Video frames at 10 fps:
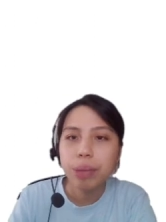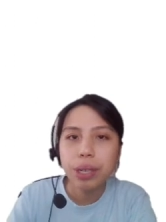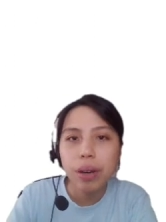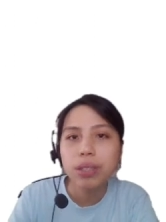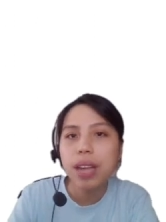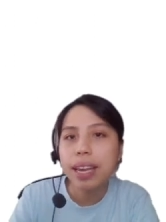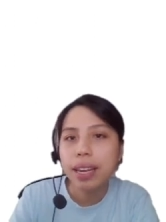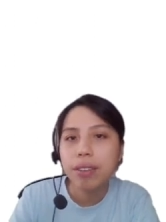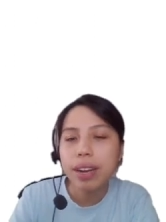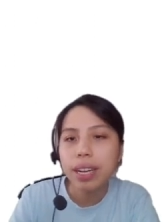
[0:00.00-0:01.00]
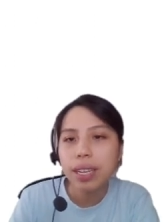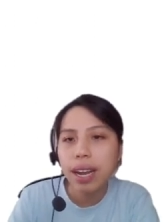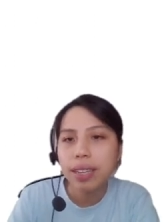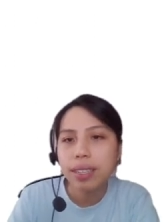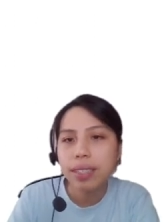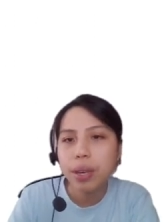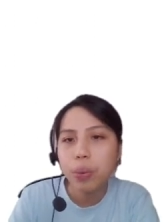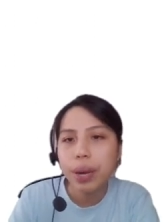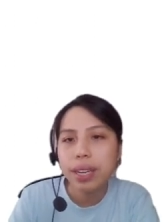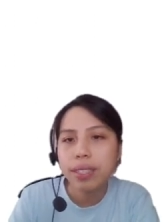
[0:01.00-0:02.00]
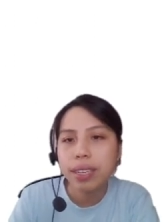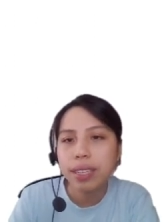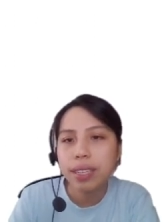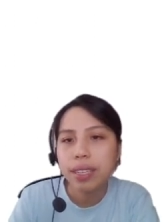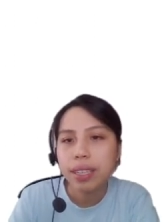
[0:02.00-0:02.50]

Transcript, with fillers: because I can recognize and say, wait a second,